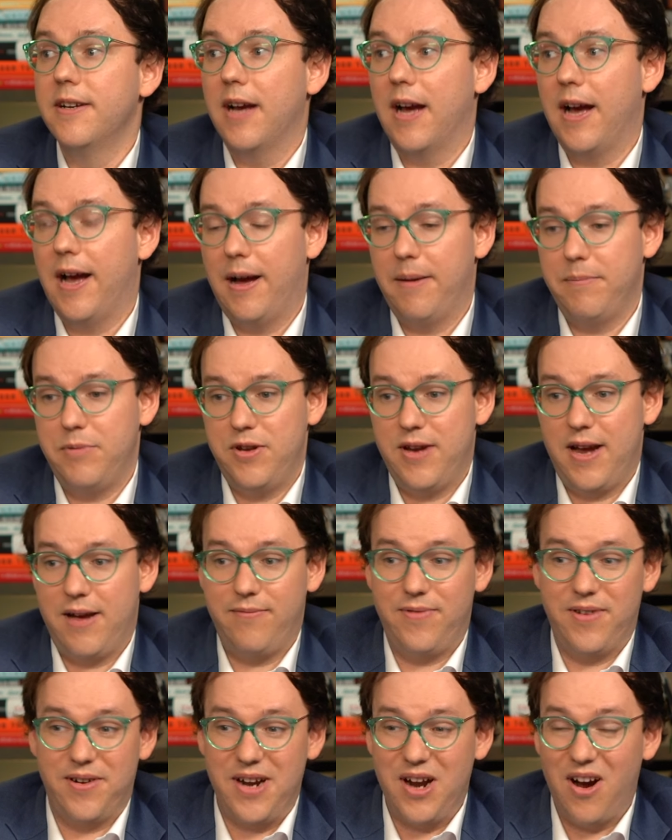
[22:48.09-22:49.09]
You have
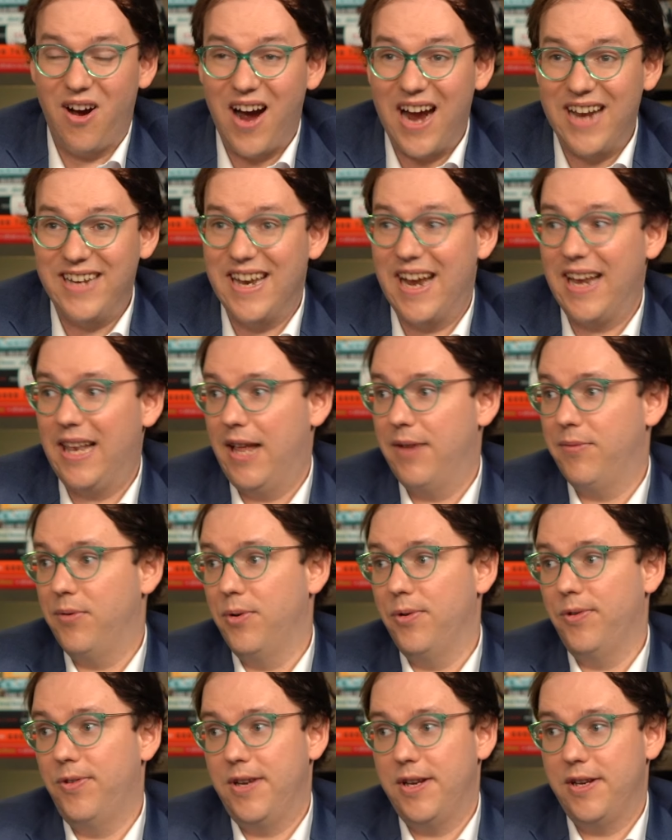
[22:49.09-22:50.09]
very high debt
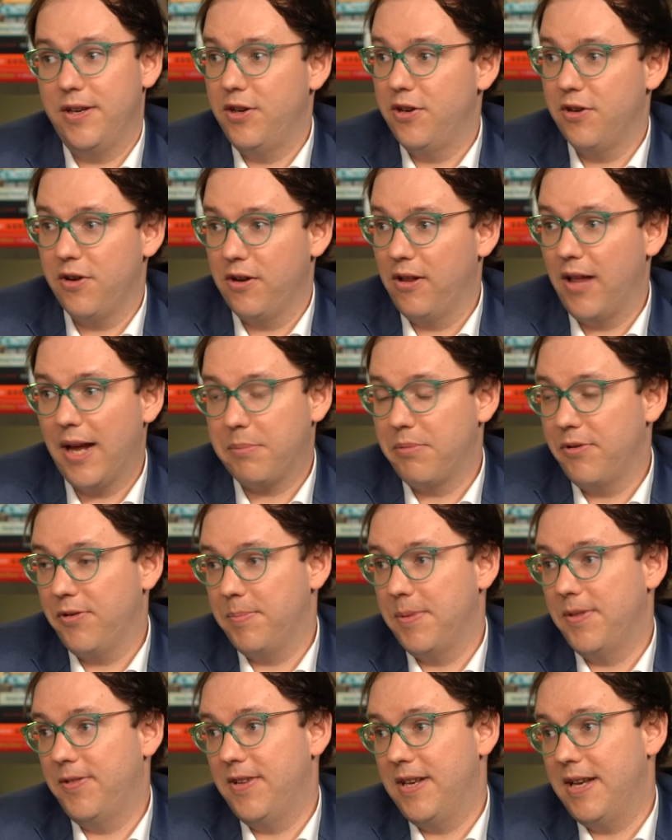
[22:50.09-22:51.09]
levels in, like
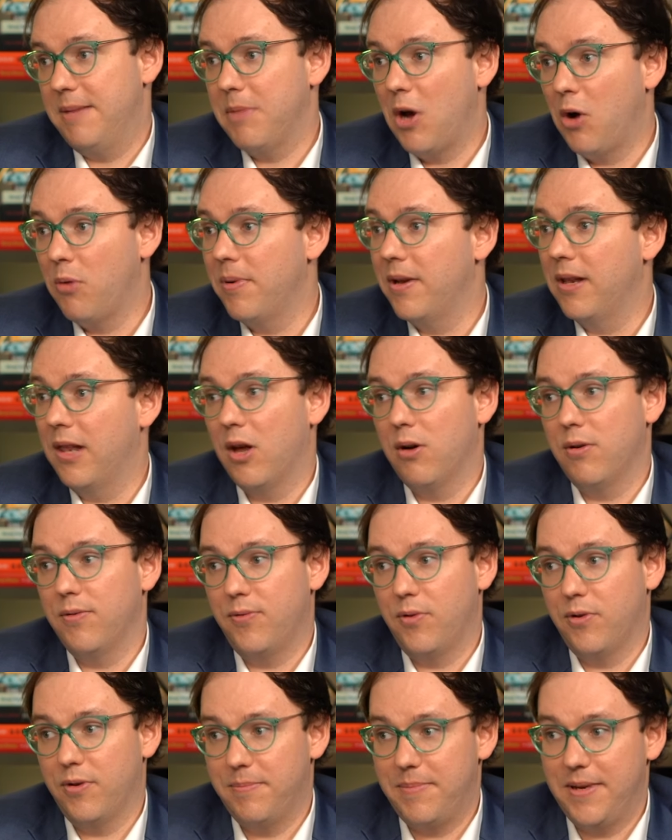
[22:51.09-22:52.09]
Brisbane, Sydney, Melbourne, low
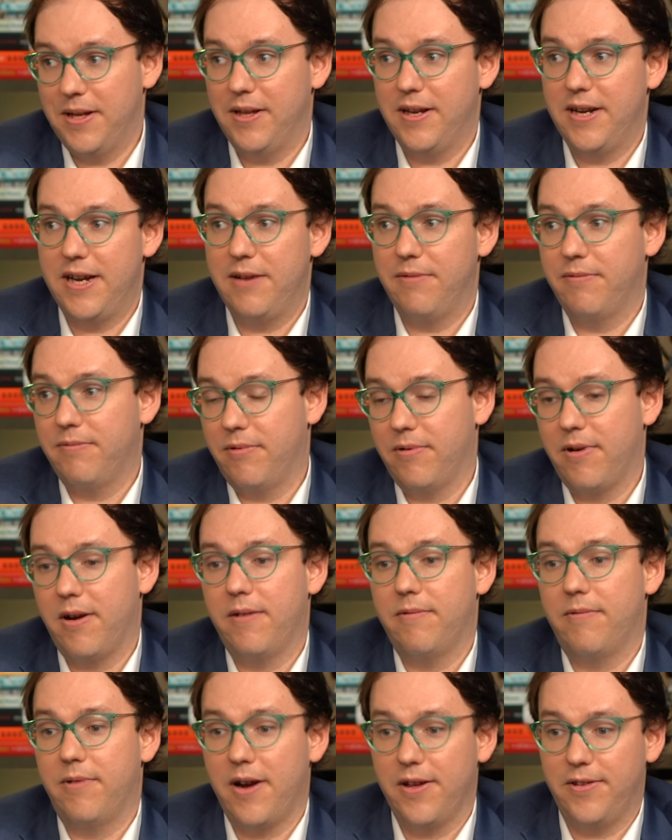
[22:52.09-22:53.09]
affordability,
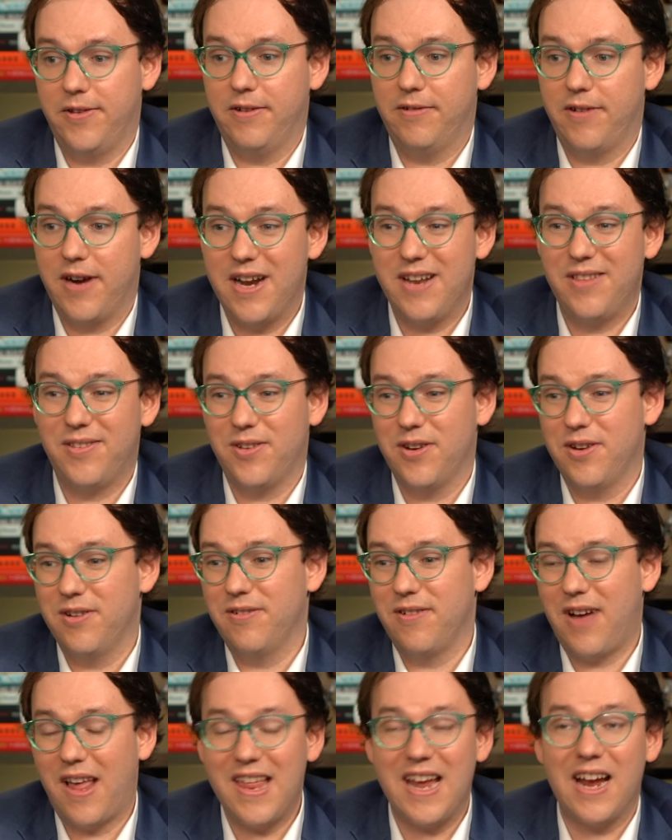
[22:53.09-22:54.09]
rising rates. So
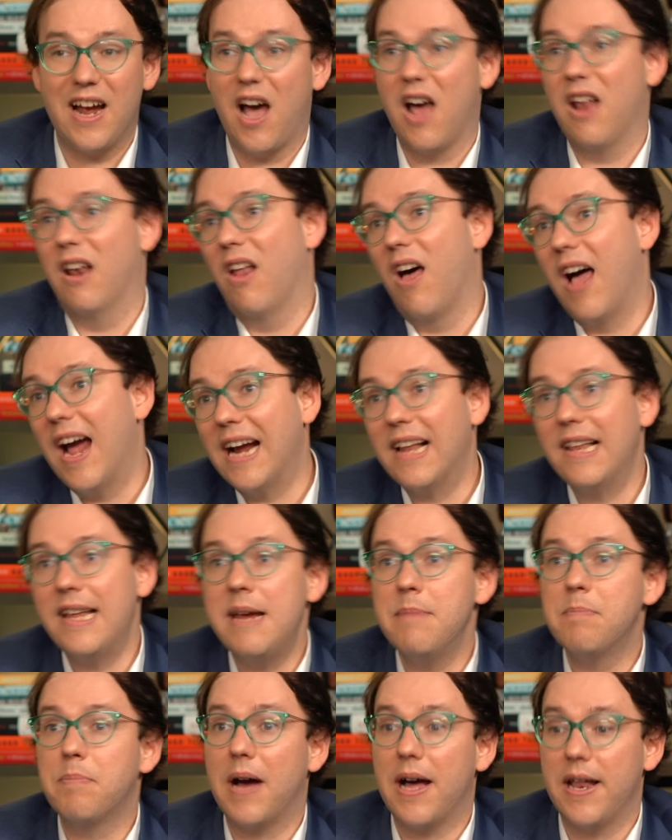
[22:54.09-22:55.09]
I think
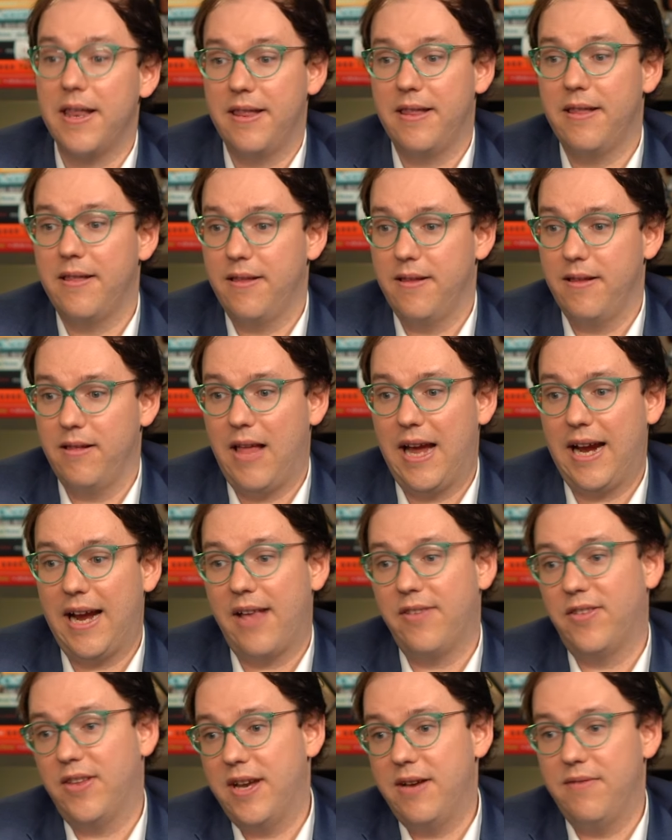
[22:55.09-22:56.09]
unlikely, but
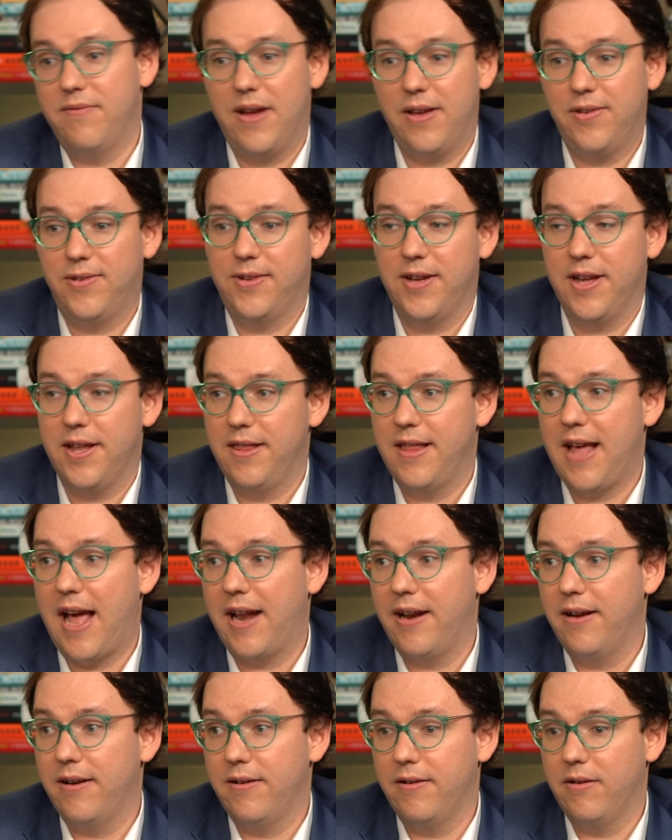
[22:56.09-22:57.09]
as an investor,
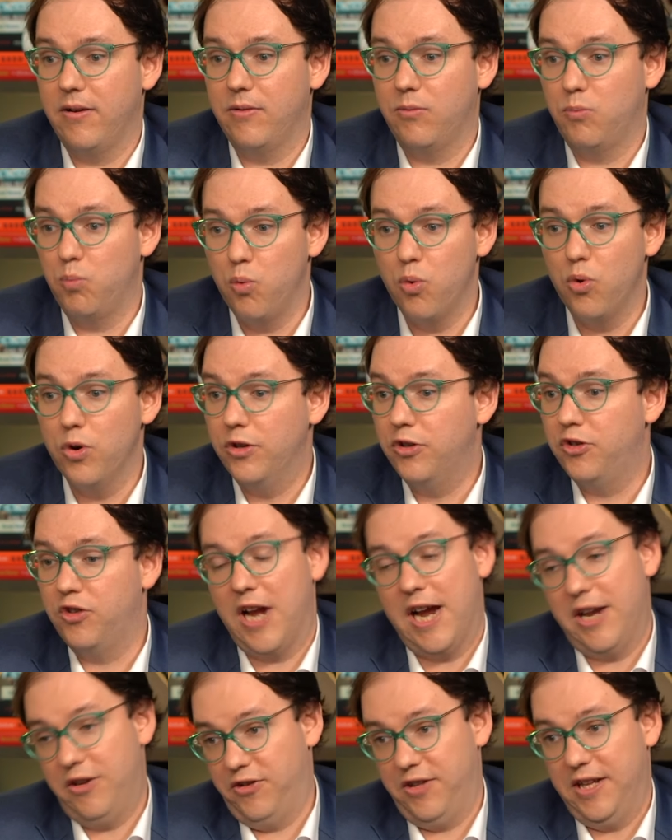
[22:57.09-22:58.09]
that would
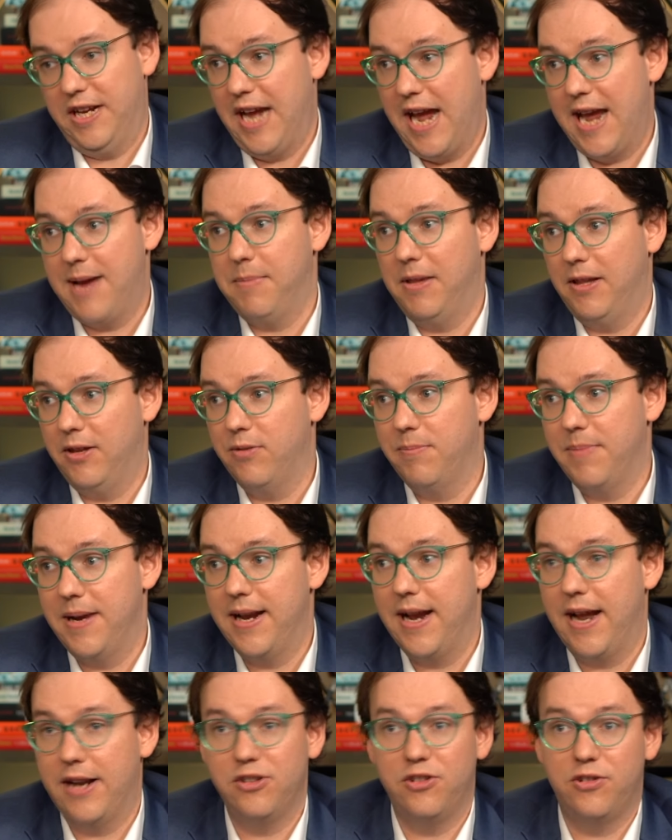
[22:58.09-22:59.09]
change the game a little
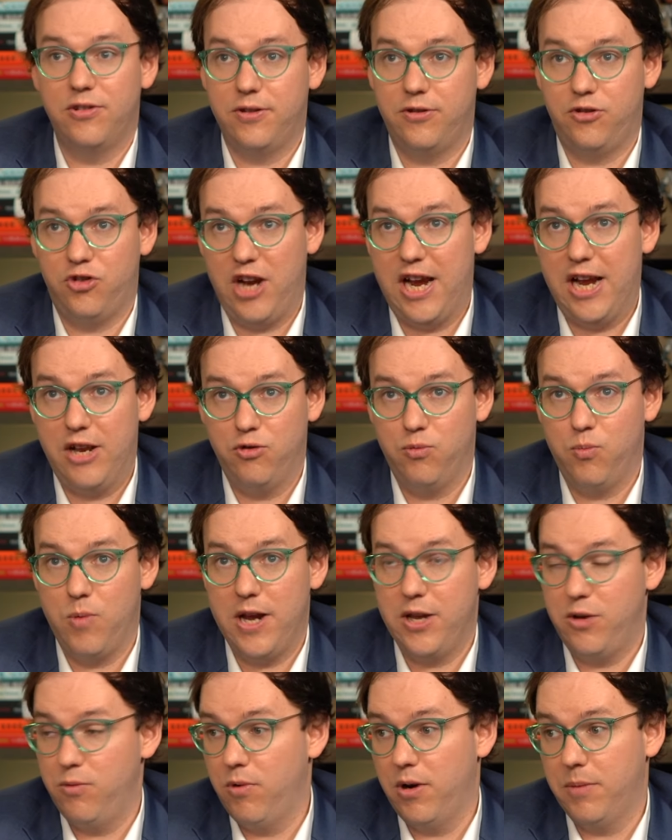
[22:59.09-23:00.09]
bit and change where
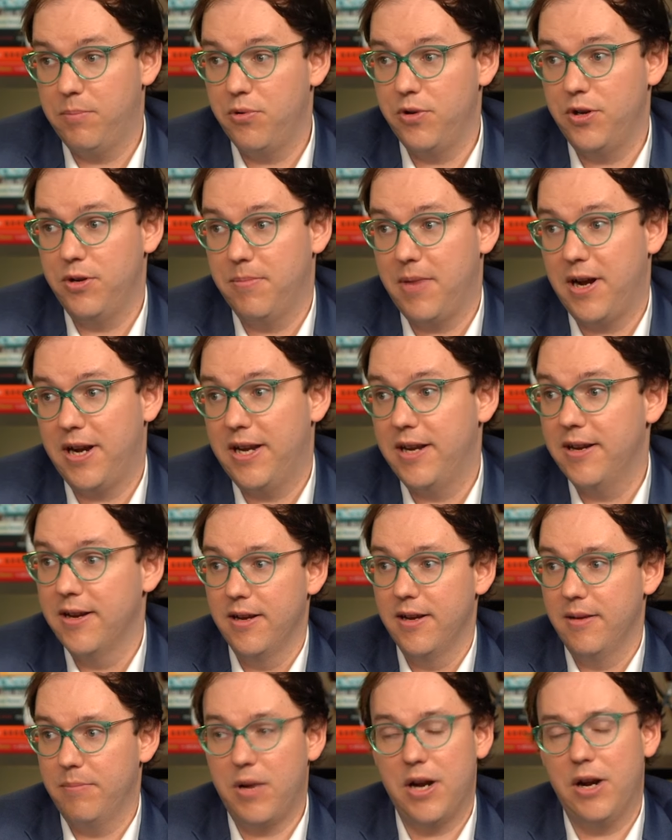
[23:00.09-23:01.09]
you want to put your money.
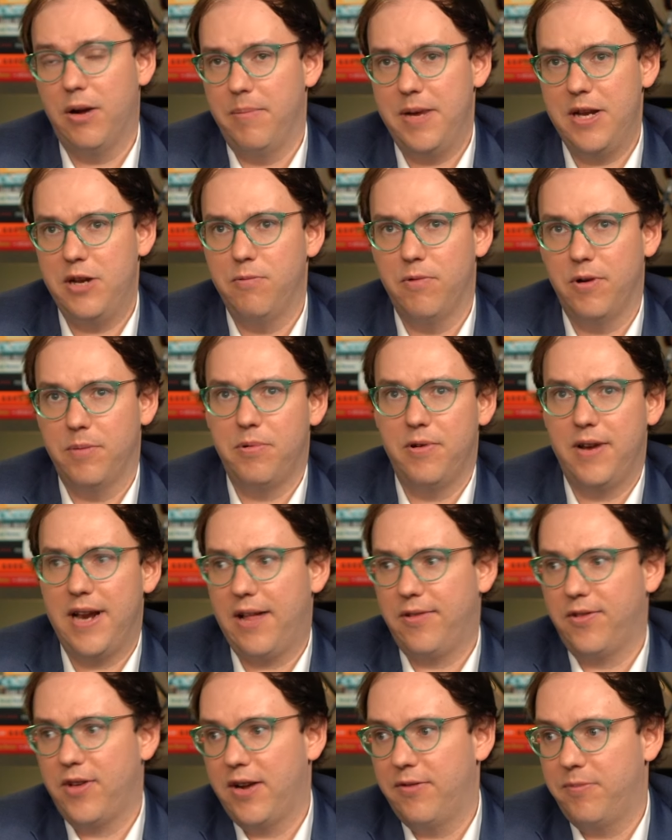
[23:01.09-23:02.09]
Might not mean you want to put it
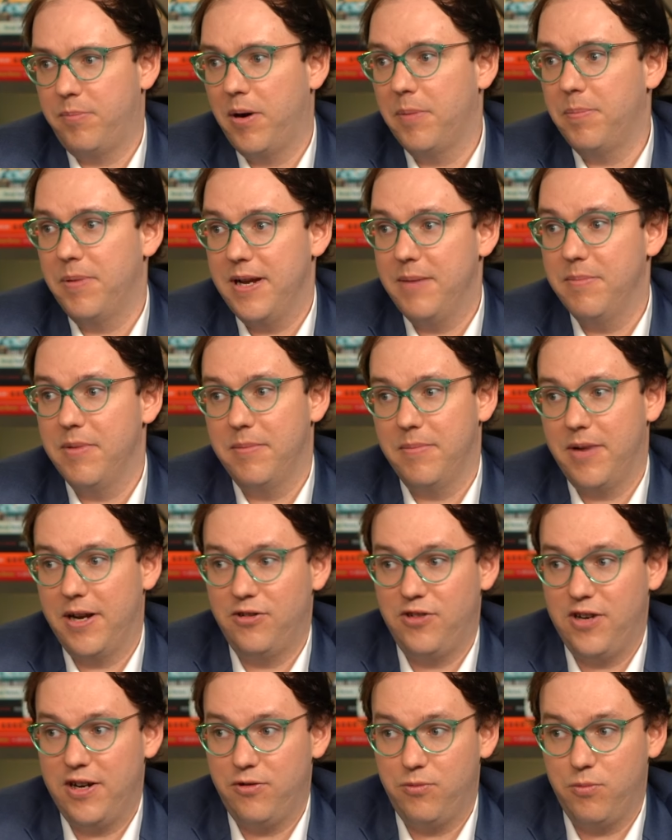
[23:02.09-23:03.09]
outside of property, but it might
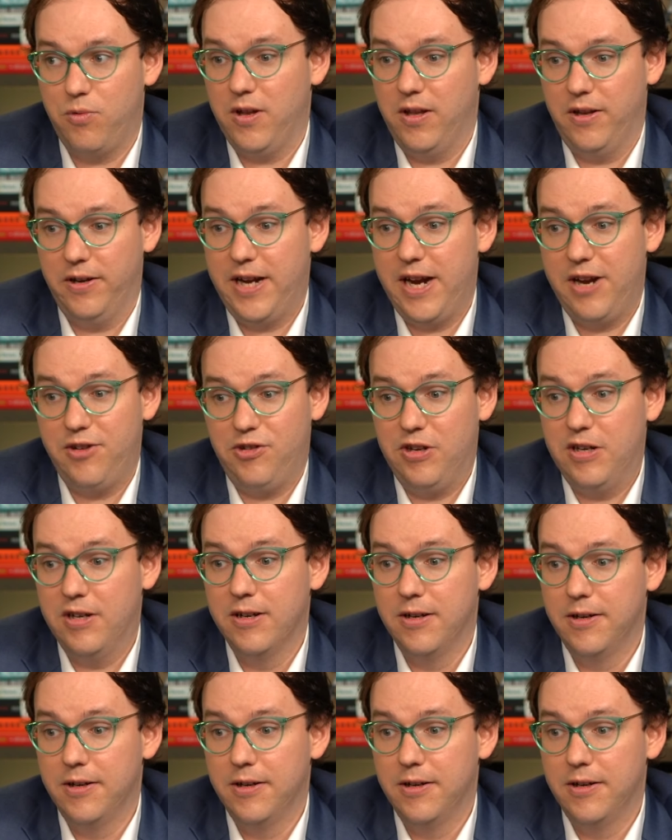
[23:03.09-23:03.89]
change what location.